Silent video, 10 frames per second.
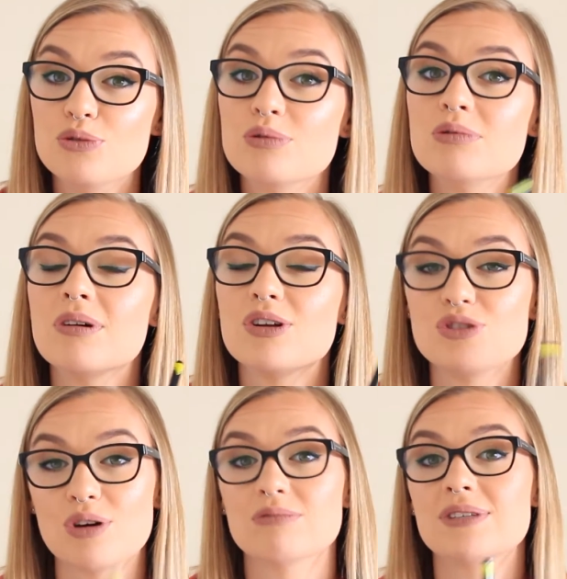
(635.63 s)
you
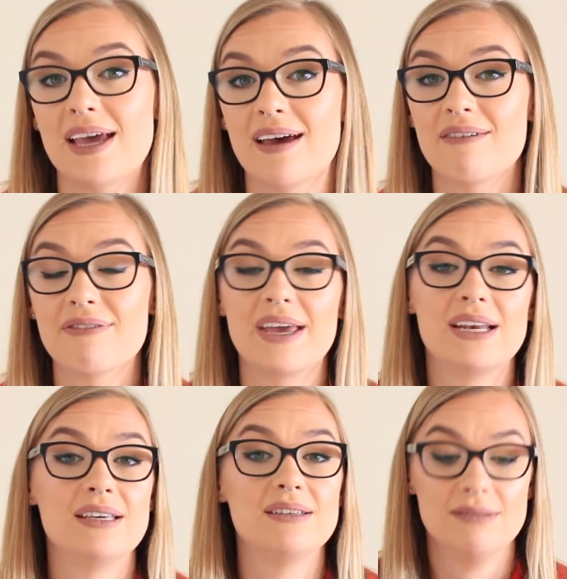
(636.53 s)
don't have
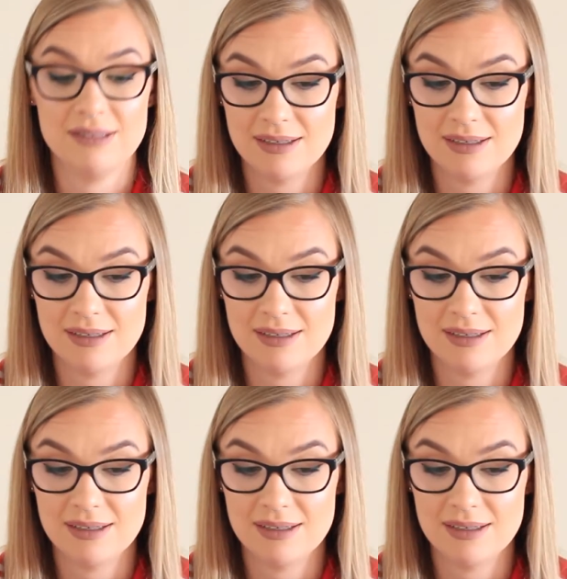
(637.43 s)
any